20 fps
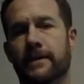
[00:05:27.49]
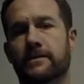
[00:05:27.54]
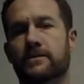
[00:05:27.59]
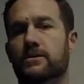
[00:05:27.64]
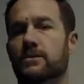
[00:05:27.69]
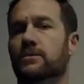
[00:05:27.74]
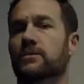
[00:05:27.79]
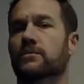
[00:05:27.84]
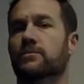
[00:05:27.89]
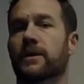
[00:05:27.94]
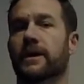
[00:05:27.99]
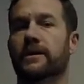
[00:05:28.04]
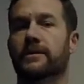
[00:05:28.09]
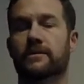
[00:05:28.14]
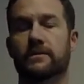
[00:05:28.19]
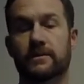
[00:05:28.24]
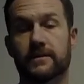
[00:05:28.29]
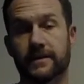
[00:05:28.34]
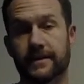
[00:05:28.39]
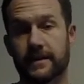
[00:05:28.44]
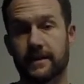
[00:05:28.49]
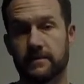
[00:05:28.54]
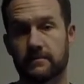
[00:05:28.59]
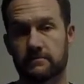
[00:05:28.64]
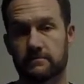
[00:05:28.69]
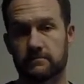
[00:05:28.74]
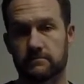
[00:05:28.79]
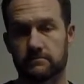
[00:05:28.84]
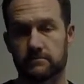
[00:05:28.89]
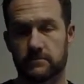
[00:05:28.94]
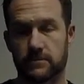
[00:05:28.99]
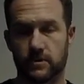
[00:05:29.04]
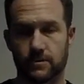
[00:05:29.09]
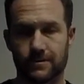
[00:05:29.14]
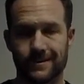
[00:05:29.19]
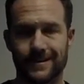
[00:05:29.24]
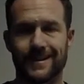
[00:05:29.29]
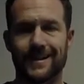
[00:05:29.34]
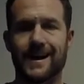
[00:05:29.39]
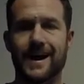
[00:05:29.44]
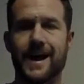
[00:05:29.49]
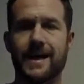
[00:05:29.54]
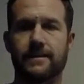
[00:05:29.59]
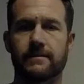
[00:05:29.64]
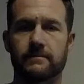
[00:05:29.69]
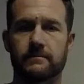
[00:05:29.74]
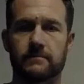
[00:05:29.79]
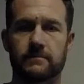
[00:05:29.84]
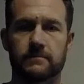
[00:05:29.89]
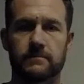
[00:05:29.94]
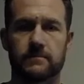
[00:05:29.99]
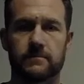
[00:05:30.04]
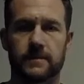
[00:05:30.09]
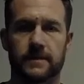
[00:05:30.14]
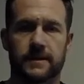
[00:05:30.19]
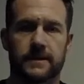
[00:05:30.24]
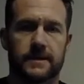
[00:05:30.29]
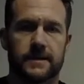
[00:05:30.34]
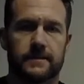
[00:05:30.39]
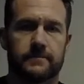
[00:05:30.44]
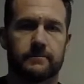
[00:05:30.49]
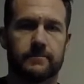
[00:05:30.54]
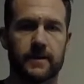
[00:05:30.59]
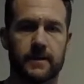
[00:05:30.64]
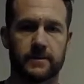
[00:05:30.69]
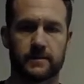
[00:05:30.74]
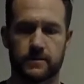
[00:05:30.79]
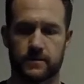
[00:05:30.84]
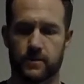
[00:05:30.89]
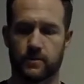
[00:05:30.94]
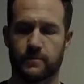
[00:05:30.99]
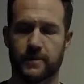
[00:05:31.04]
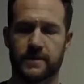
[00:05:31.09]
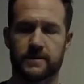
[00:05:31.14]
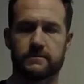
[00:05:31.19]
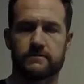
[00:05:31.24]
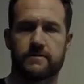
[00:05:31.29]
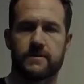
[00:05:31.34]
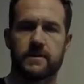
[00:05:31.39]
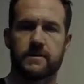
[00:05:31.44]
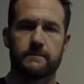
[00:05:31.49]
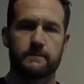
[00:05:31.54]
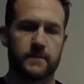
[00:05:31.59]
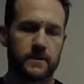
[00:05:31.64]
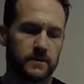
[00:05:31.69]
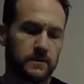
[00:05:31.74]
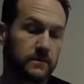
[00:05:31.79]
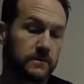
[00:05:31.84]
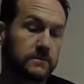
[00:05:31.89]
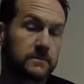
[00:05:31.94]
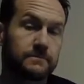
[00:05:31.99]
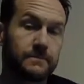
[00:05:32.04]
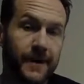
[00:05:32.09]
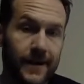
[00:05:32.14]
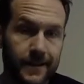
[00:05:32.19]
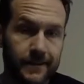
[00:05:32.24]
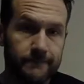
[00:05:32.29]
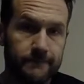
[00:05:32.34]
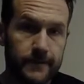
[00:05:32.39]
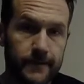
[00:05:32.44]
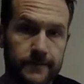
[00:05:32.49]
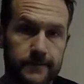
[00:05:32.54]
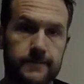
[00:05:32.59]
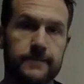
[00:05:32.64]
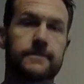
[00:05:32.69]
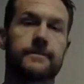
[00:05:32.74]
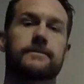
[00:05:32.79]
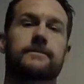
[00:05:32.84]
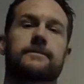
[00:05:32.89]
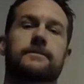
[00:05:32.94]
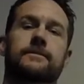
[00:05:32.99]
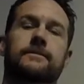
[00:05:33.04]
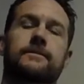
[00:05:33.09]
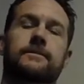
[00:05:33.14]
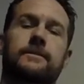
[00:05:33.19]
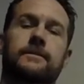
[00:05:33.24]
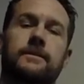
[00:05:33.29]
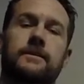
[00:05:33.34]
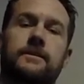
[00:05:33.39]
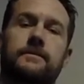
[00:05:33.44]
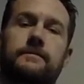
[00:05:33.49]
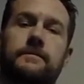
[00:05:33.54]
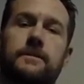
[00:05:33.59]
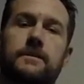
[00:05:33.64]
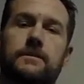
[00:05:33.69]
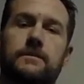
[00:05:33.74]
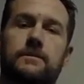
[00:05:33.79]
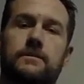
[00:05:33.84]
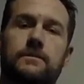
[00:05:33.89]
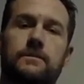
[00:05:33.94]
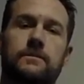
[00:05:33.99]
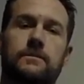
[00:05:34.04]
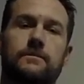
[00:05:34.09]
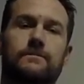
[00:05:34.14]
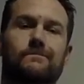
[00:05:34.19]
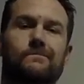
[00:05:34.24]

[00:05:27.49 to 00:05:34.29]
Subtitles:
Do it regularly. Do it a lot. Make this your best friend. Put a little smiley face on it if you need to.